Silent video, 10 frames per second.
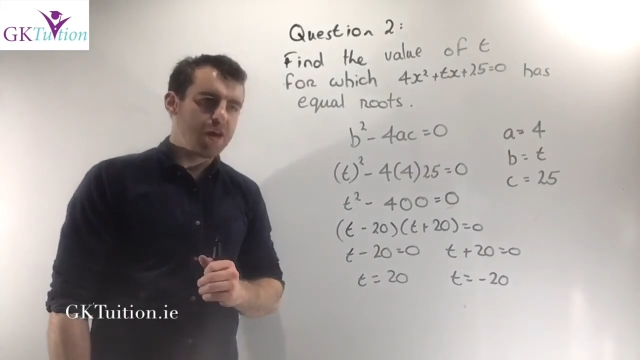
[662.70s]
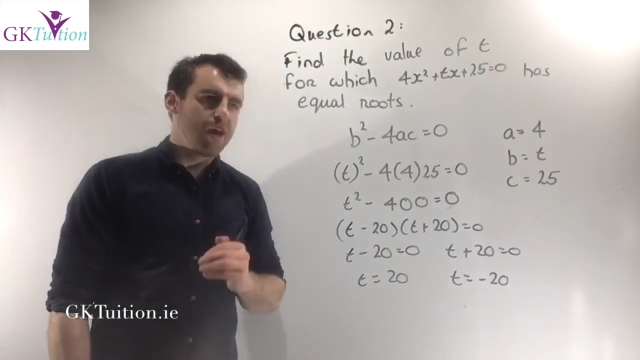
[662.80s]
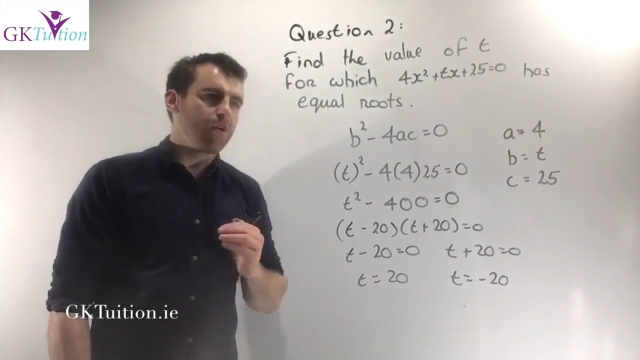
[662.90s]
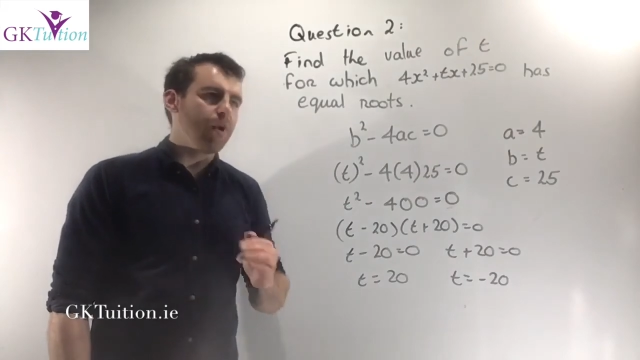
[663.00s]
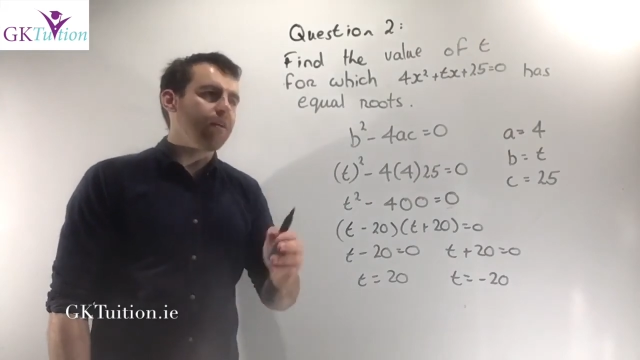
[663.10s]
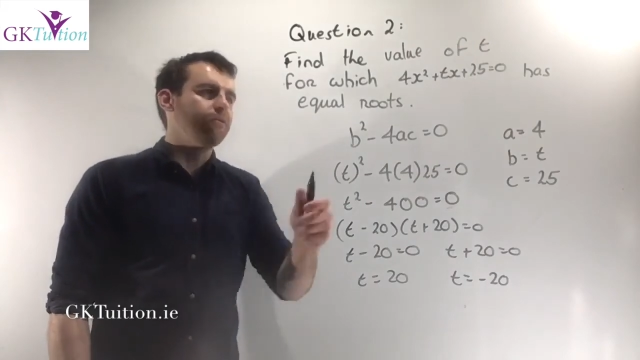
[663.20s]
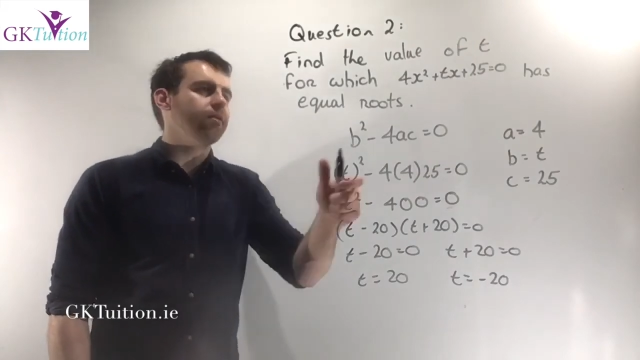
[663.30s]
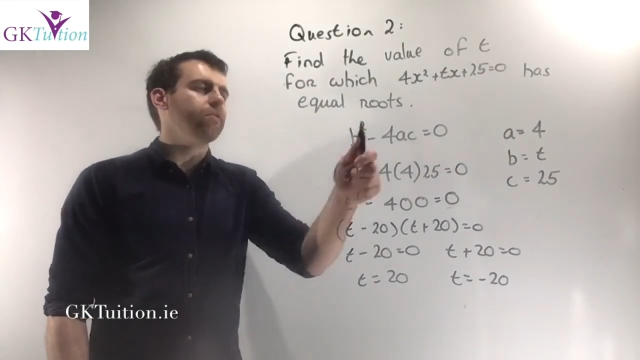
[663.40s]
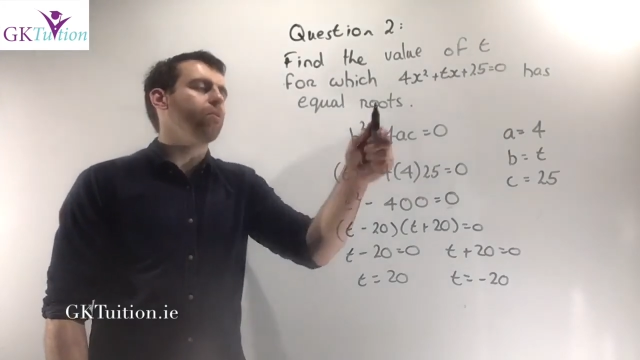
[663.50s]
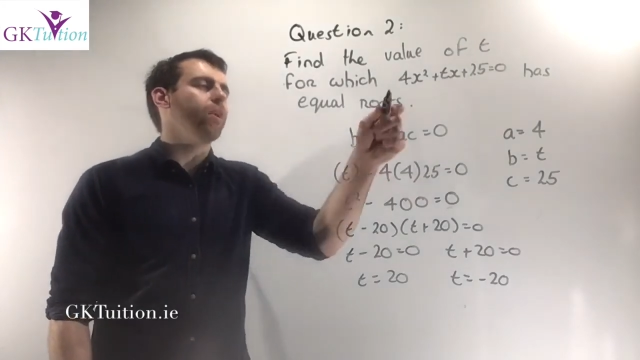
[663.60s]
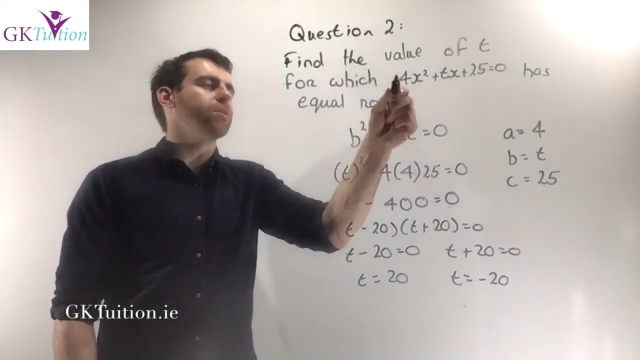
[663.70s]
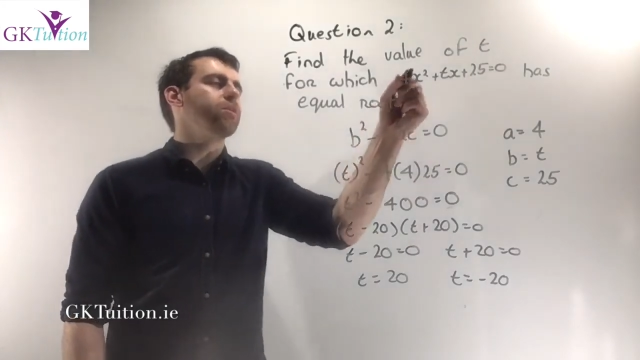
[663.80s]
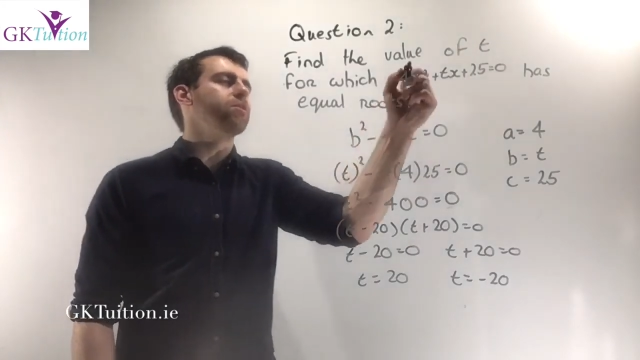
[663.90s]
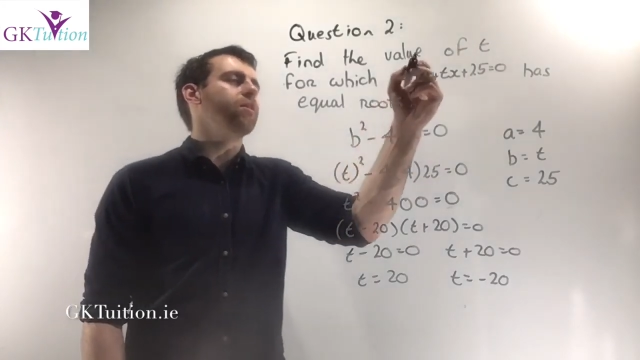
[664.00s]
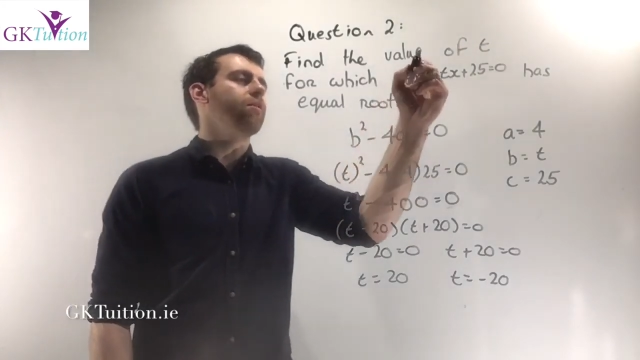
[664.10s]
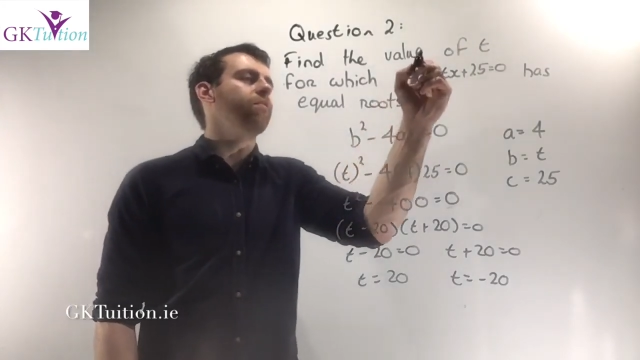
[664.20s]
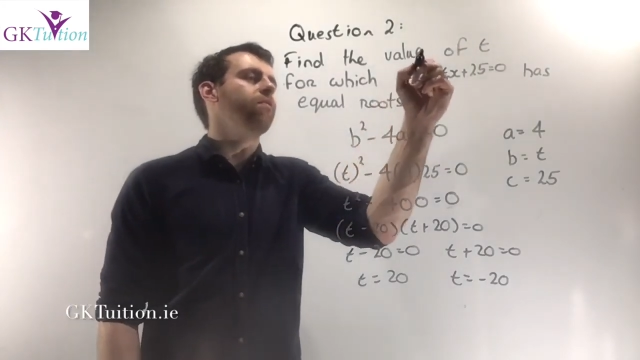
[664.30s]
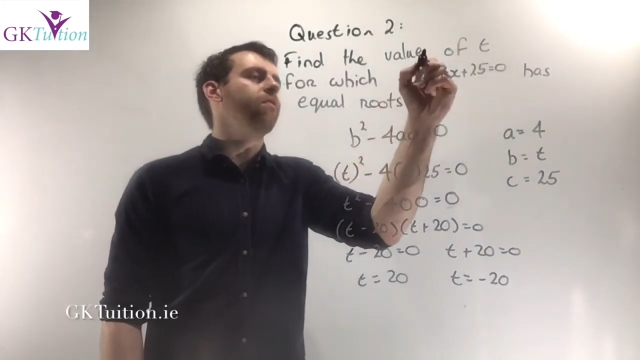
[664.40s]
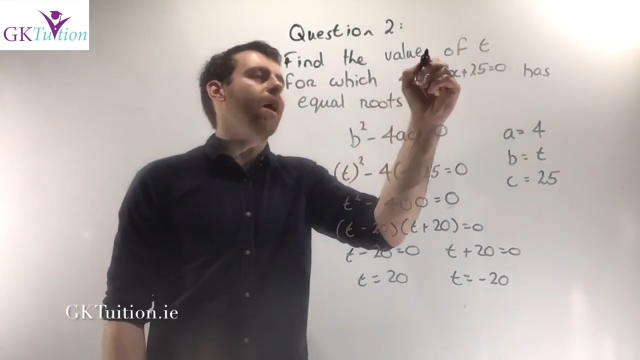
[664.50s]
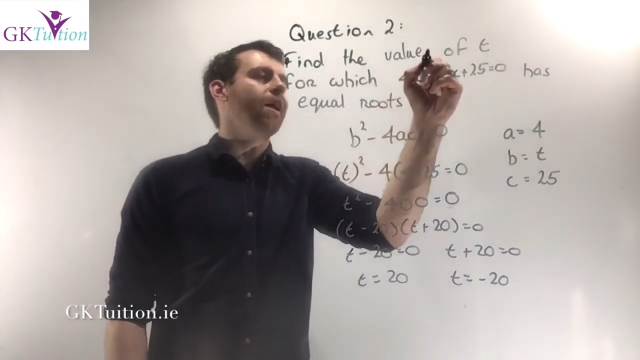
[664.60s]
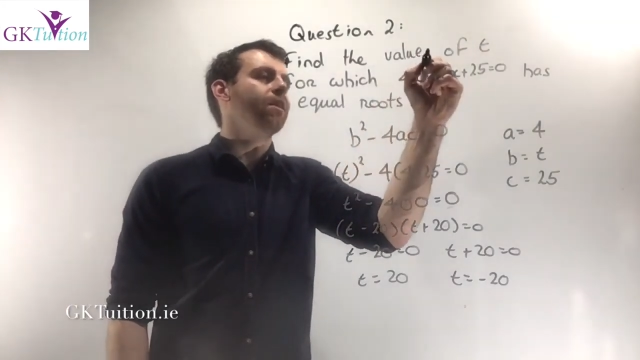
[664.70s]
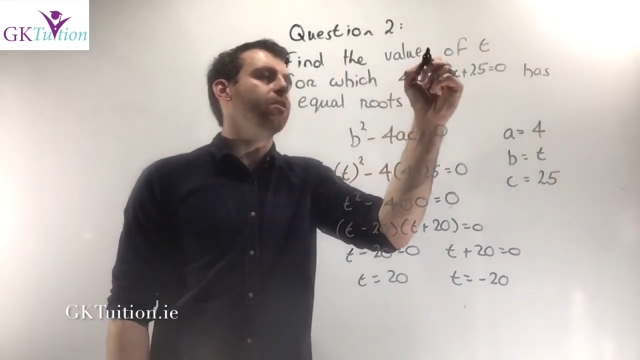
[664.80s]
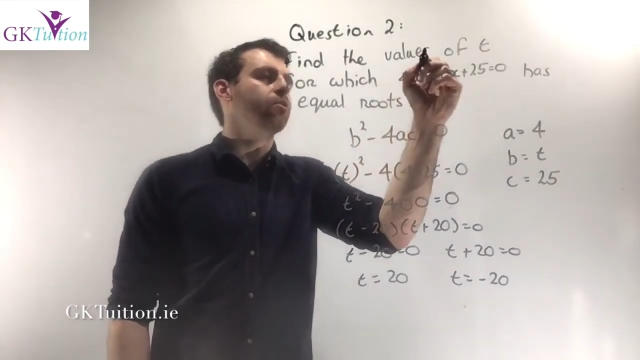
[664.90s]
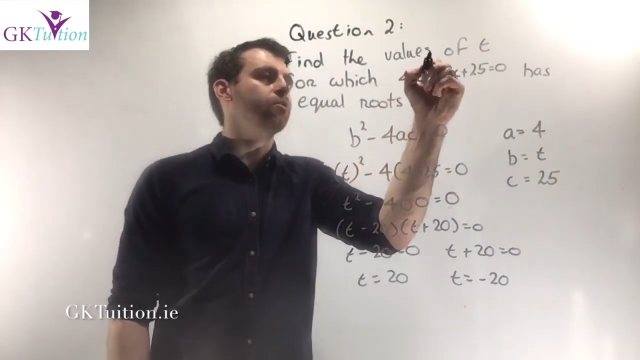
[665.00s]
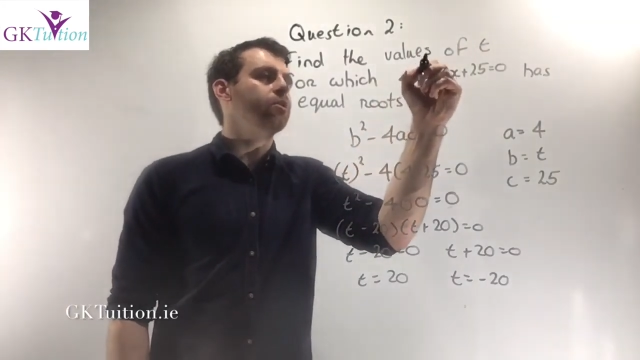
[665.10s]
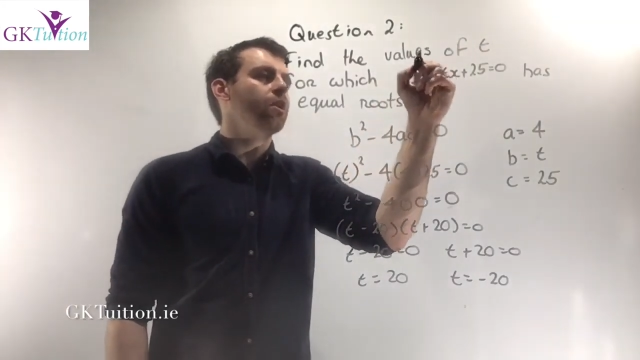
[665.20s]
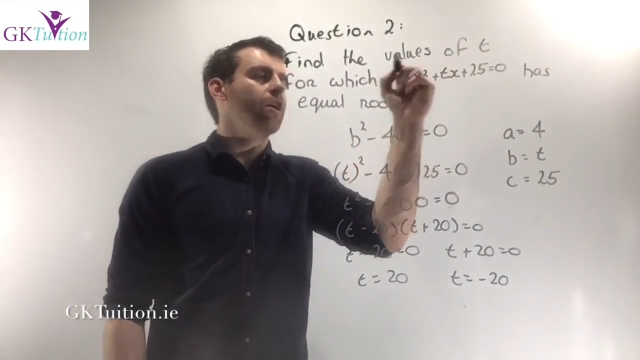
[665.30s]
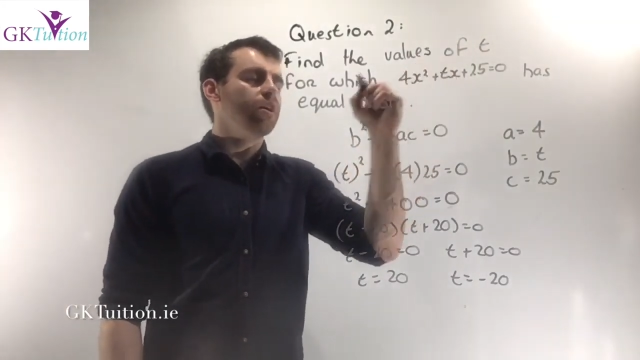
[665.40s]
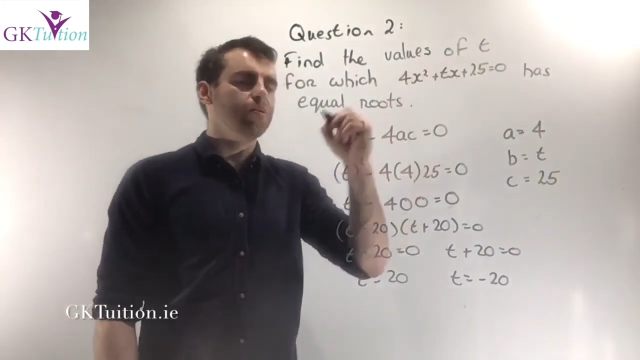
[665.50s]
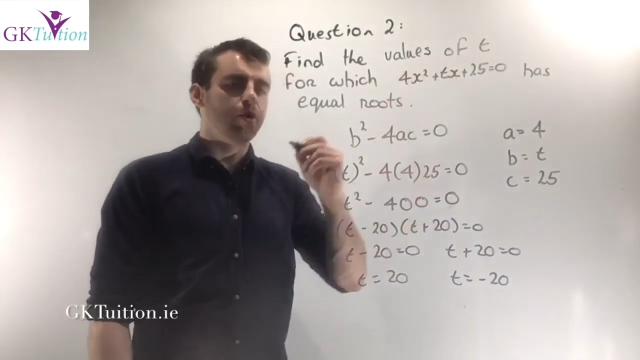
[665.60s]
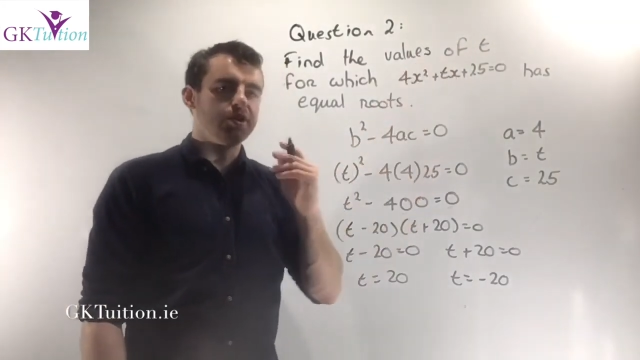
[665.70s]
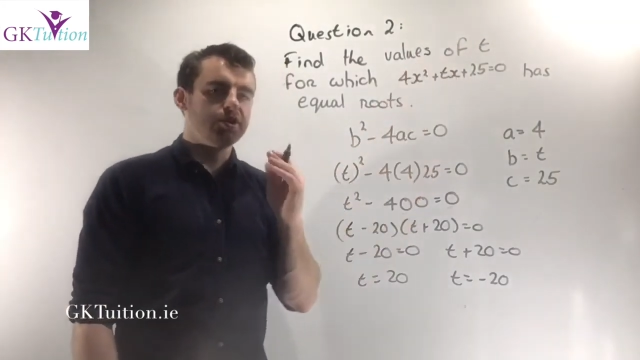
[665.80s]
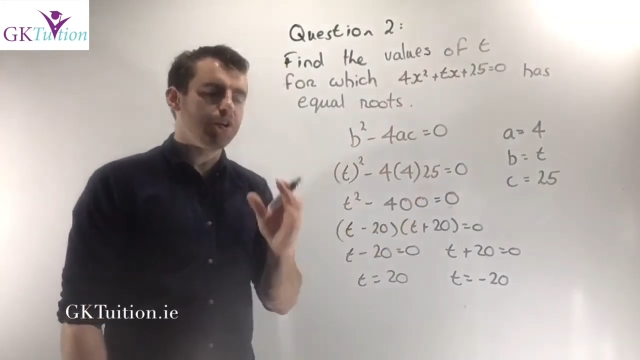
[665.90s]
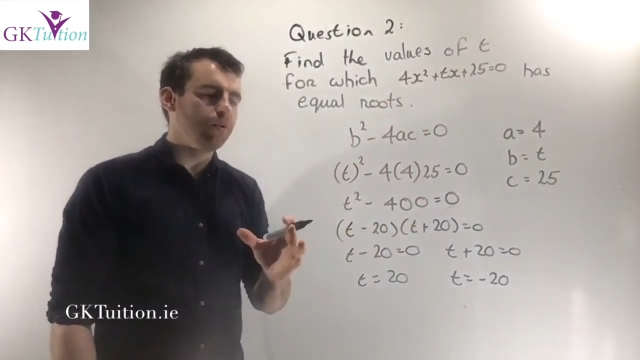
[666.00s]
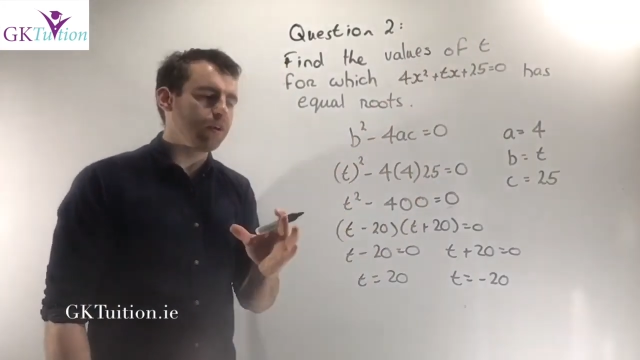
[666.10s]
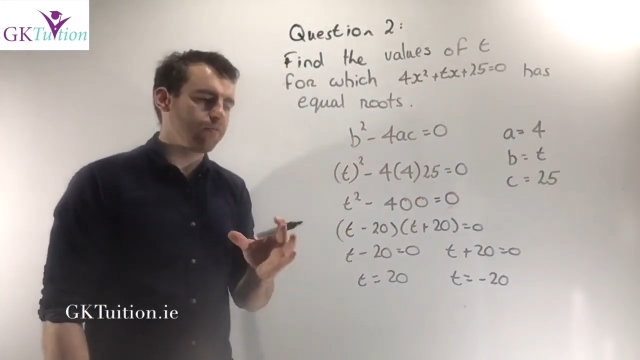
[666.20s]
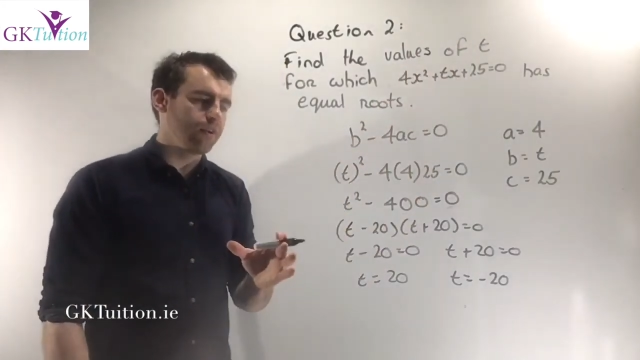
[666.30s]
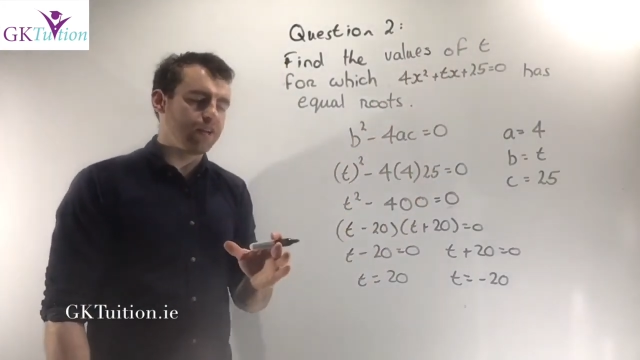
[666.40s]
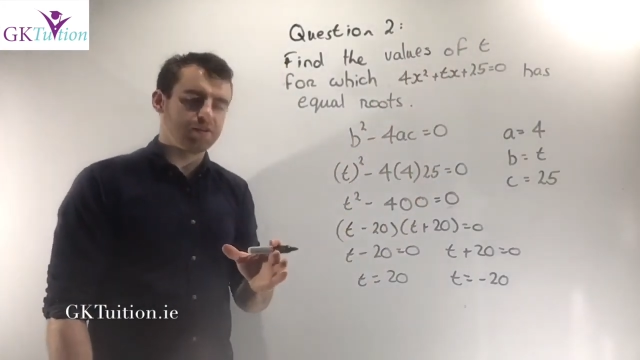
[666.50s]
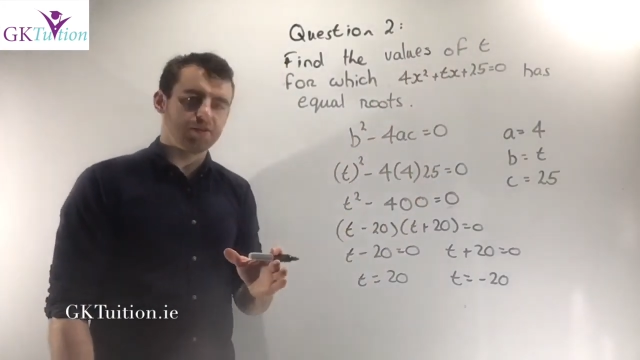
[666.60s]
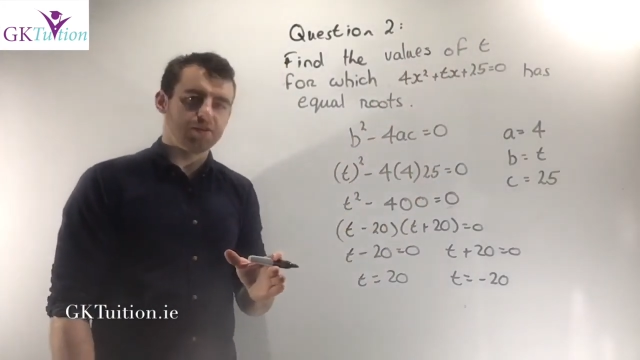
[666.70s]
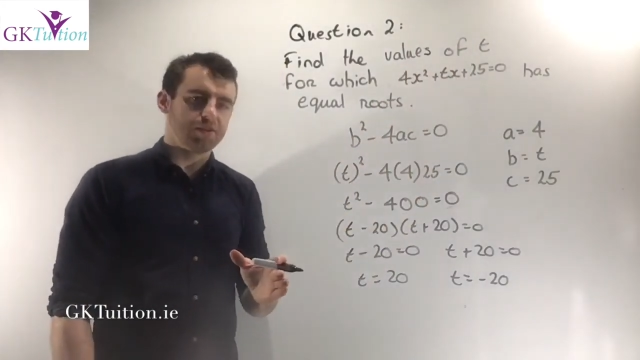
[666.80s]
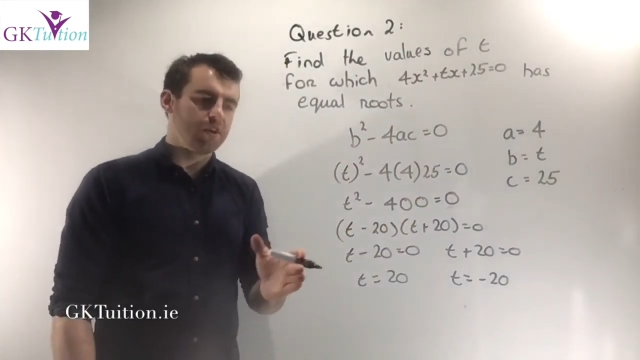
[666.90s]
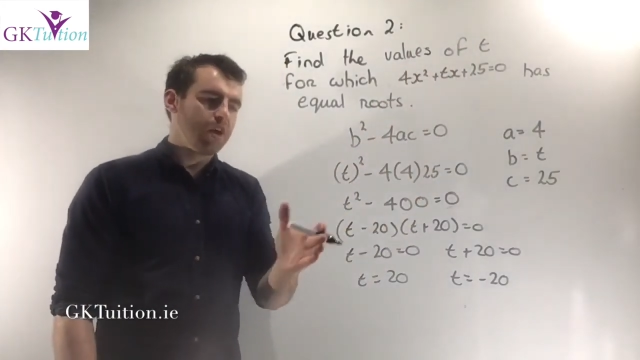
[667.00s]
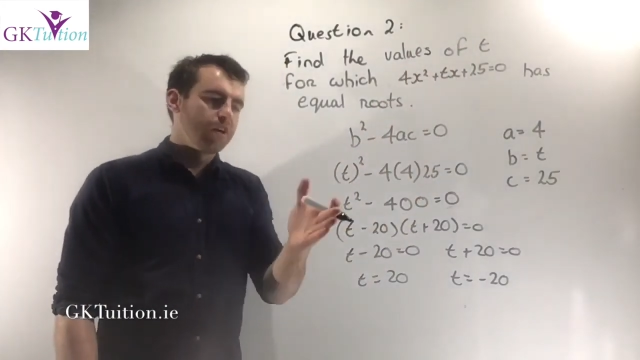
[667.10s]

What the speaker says: However, if the question said values, you want 2 different answers.